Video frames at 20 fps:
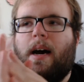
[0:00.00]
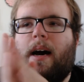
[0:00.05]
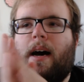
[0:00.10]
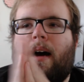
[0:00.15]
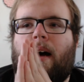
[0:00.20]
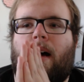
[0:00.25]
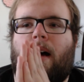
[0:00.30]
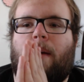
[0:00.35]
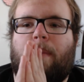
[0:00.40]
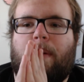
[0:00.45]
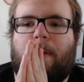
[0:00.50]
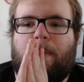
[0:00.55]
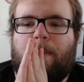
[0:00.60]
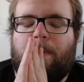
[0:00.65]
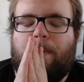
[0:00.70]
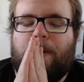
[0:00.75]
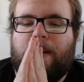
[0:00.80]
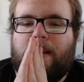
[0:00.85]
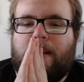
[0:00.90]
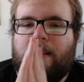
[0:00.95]

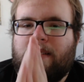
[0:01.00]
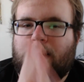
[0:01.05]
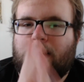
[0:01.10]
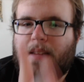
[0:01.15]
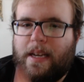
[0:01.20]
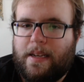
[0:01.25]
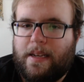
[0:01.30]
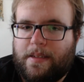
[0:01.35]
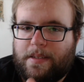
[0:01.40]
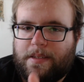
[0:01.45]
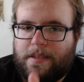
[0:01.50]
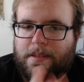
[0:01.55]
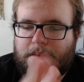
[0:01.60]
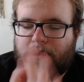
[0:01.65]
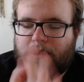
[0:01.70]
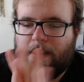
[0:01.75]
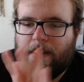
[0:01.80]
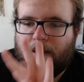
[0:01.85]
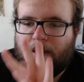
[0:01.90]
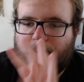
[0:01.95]
But nonetheless,
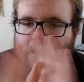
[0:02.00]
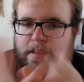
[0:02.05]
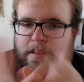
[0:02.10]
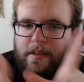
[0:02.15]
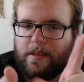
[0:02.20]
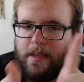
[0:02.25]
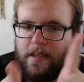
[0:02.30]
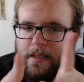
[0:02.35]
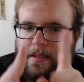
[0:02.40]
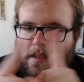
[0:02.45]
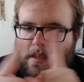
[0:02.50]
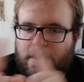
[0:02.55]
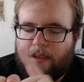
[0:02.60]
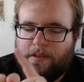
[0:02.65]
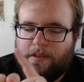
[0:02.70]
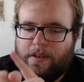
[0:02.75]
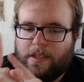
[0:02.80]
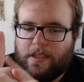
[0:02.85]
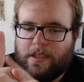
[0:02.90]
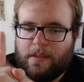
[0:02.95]
I think that's the
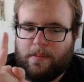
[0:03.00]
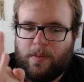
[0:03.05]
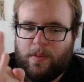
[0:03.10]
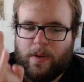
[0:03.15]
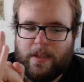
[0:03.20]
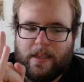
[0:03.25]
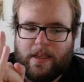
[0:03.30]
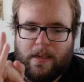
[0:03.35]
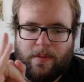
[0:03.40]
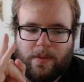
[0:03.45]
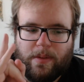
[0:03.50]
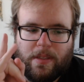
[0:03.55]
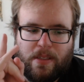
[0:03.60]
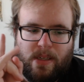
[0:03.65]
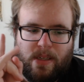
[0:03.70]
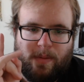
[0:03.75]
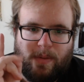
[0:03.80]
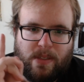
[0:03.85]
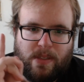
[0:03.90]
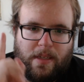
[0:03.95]
interesting point, that it
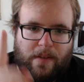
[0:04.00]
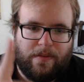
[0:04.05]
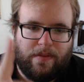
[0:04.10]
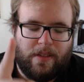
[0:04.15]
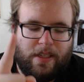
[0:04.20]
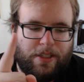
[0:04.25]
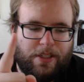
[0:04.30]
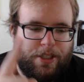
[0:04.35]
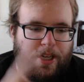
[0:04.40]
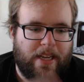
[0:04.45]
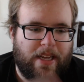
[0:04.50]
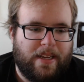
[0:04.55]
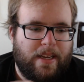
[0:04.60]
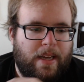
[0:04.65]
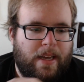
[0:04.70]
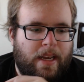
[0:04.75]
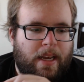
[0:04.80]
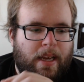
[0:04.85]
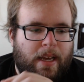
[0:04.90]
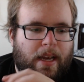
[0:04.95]
was definitely Jake.
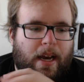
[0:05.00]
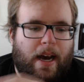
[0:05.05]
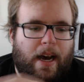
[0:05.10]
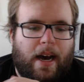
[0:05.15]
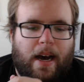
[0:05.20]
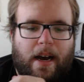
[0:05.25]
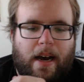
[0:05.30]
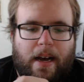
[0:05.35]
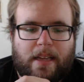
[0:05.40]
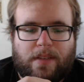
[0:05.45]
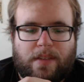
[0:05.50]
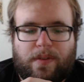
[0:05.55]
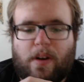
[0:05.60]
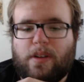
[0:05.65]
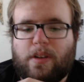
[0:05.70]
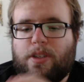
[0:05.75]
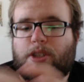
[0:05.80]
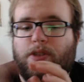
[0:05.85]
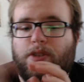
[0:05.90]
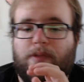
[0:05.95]
As far
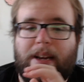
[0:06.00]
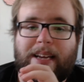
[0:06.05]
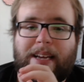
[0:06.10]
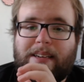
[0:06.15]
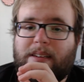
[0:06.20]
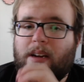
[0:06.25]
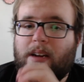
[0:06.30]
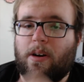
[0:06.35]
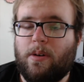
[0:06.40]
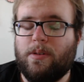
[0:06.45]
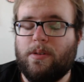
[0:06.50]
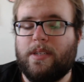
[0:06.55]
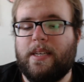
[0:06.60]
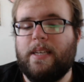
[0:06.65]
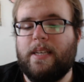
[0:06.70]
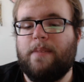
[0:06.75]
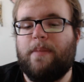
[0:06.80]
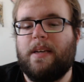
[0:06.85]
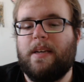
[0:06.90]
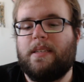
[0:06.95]
as Strand goes,
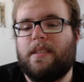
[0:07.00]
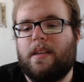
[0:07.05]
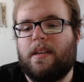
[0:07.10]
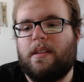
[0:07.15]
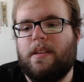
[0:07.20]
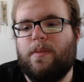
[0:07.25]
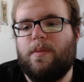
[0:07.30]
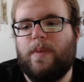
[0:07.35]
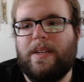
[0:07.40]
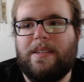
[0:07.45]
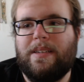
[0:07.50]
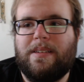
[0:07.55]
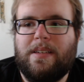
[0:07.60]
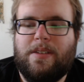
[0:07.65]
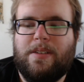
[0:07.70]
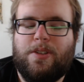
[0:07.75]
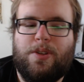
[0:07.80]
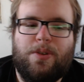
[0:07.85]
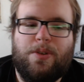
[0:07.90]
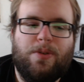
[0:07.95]
he basically went
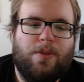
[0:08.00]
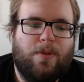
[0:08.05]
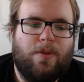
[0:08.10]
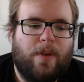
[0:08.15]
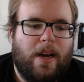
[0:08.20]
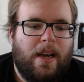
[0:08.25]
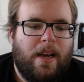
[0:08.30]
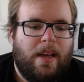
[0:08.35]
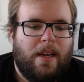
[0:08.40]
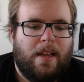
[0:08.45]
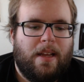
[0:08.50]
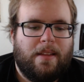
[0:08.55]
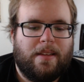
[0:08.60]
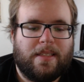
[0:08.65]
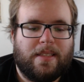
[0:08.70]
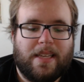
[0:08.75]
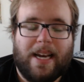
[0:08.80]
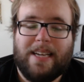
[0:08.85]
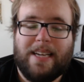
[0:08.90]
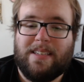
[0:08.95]
to
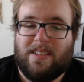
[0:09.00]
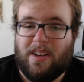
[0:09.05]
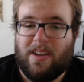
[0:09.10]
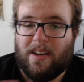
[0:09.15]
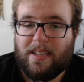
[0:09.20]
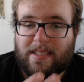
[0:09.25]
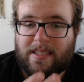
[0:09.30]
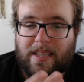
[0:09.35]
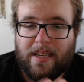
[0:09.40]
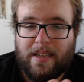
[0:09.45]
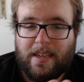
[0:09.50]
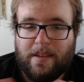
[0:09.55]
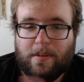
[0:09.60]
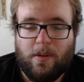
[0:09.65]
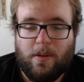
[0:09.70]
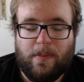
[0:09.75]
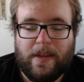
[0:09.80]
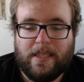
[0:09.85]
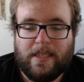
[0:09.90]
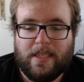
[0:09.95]
this guy Dante,
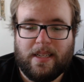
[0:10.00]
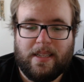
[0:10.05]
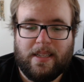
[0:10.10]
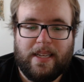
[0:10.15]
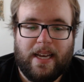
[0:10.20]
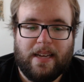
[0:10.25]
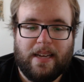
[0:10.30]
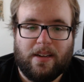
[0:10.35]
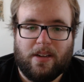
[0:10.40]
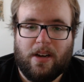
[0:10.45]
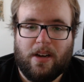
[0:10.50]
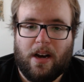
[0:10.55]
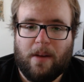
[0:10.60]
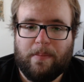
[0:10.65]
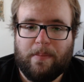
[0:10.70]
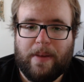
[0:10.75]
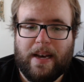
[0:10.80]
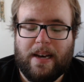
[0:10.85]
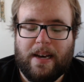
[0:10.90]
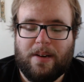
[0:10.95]
who basically had a
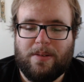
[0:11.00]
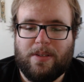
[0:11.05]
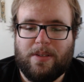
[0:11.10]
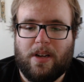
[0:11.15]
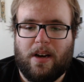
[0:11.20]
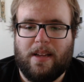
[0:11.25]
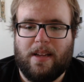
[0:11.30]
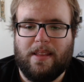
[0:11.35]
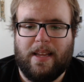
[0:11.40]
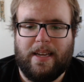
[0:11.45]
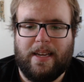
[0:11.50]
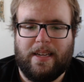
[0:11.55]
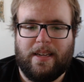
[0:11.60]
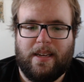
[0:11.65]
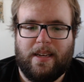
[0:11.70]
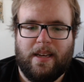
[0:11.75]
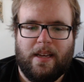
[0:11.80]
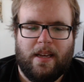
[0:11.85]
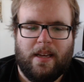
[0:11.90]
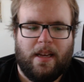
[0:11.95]
compound on
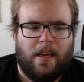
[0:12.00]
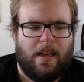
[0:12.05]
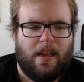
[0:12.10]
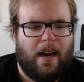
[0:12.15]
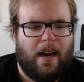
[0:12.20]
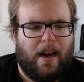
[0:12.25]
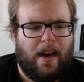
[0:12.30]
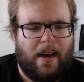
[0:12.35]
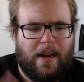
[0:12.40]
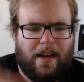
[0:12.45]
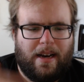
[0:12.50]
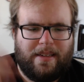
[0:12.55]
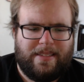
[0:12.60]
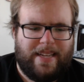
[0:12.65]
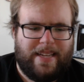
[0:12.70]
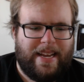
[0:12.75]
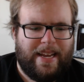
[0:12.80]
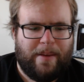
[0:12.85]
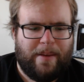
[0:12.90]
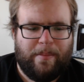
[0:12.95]
like a
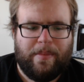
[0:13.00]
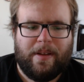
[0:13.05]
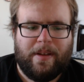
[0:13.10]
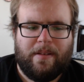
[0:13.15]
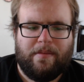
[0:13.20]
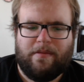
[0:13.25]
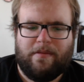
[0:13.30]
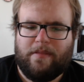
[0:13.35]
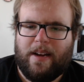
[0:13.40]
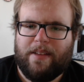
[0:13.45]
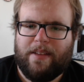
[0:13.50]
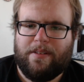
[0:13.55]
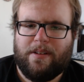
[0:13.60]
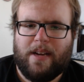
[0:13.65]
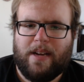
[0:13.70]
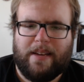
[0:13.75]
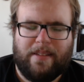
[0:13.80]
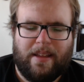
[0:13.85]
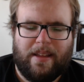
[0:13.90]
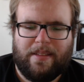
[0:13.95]
dam,
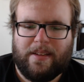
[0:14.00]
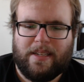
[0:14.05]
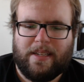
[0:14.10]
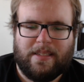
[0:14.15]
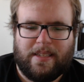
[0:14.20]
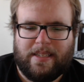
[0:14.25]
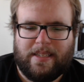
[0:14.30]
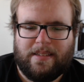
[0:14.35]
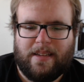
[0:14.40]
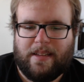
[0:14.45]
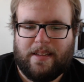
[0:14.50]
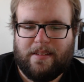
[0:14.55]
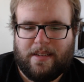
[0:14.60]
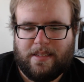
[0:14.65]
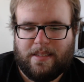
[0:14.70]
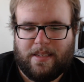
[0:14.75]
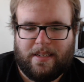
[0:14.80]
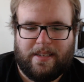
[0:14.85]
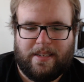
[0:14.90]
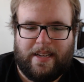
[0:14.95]
rather. I think
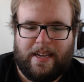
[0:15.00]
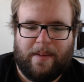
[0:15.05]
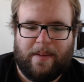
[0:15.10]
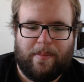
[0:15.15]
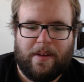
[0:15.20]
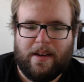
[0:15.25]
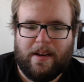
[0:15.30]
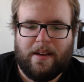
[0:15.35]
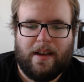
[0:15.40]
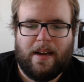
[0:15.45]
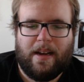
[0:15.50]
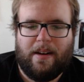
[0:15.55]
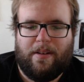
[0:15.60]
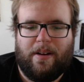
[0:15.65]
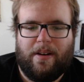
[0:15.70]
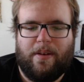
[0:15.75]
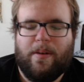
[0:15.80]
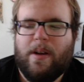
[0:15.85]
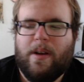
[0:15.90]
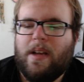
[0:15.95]
it's a dam. I don't
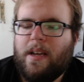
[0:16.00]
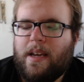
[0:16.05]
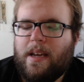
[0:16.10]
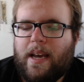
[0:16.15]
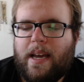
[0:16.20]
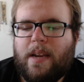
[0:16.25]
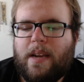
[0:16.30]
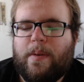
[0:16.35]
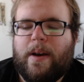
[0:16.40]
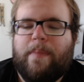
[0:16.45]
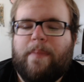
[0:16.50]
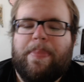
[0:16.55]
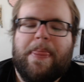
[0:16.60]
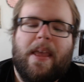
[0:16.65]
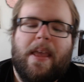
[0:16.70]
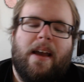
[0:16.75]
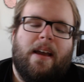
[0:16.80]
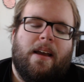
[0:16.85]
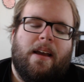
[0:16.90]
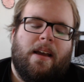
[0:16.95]
know. Anyway,
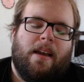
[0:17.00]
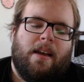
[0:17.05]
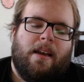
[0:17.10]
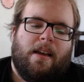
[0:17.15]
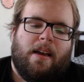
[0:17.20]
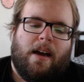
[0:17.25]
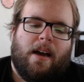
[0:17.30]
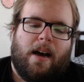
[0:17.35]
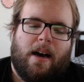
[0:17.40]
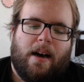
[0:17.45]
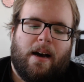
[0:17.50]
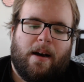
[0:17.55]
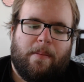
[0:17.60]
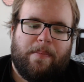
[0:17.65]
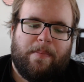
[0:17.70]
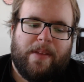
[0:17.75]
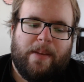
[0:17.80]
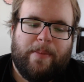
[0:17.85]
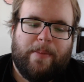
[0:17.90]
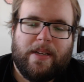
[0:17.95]

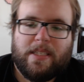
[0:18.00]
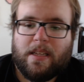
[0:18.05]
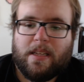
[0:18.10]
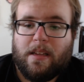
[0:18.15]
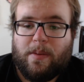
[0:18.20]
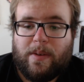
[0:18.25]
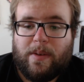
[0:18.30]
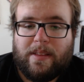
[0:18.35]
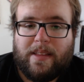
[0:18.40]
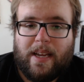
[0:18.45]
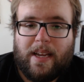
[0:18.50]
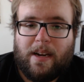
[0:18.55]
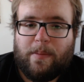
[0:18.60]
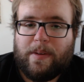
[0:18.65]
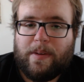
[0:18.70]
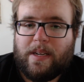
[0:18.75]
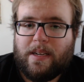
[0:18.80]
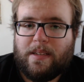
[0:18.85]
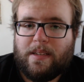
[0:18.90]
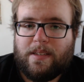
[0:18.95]
he basically went there
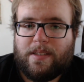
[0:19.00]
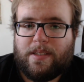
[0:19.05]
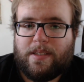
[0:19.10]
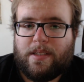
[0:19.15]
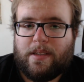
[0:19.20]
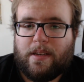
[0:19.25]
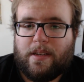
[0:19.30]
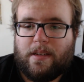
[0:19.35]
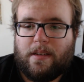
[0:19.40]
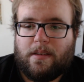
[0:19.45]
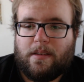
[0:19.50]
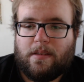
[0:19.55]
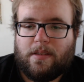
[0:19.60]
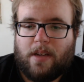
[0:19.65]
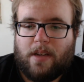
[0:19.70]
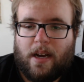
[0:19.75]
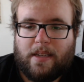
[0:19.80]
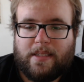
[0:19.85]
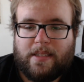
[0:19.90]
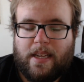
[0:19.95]
because
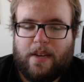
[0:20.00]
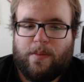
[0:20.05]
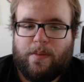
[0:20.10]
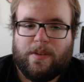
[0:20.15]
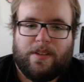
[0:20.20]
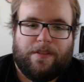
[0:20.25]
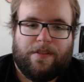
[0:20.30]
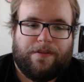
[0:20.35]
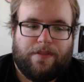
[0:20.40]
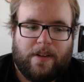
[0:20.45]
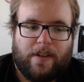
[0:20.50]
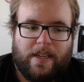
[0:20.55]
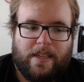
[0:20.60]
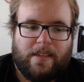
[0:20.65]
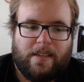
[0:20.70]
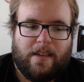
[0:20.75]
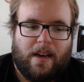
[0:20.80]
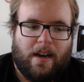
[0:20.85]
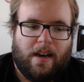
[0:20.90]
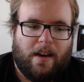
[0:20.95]
Dante was a
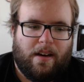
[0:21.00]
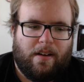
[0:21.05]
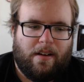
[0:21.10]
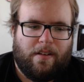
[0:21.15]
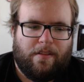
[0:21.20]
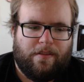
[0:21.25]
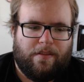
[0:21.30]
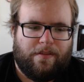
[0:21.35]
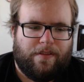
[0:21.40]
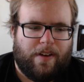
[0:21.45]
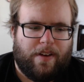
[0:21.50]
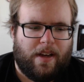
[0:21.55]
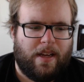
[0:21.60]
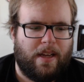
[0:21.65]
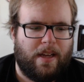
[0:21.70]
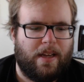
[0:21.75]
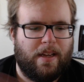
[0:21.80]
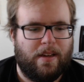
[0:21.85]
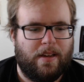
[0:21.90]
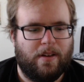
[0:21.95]
friend of,
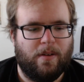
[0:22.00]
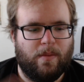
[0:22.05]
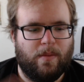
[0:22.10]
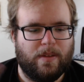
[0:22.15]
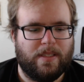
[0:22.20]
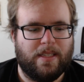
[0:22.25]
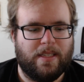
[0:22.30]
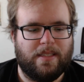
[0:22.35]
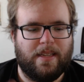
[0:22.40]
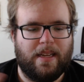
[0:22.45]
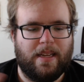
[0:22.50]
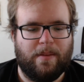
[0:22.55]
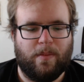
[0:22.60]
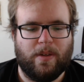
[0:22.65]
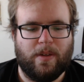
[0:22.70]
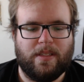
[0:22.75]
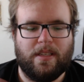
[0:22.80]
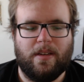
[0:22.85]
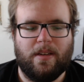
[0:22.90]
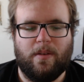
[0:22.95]
what's his name?
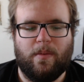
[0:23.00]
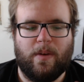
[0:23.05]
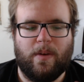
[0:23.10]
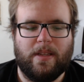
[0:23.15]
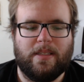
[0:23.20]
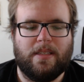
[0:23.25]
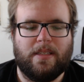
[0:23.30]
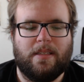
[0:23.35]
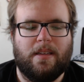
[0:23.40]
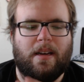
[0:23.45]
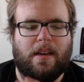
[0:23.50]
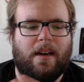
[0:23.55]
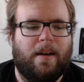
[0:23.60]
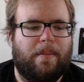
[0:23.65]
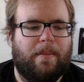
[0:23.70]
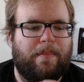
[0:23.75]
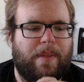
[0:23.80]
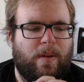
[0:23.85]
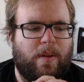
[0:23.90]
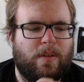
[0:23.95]
It was
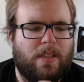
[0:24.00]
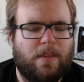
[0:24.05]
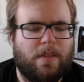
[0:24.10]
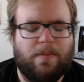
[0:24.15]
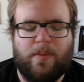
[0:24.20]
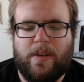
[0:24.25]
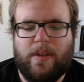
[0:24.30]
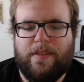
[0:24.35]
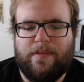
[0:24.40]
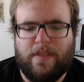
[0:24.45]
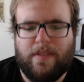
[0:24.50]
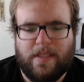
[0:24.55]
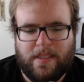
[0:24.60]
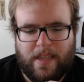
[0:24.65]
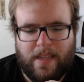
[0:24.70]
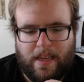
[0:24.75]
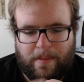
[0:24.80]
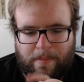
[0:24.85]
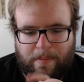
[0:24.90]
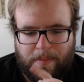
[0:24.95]
his boyfriend's
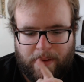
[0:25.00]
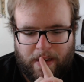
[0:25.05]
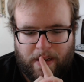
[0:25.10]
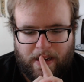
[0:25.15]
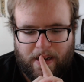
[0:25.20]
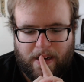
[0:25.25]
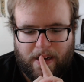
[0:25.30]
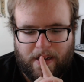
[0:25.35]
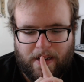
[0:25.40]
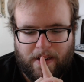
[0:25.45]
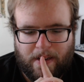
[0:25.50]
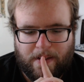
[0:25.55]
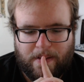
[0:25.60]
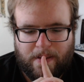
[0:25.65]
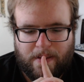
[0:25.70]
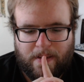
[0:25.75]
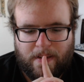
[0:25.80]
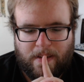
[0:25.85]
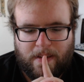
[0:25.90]
name. I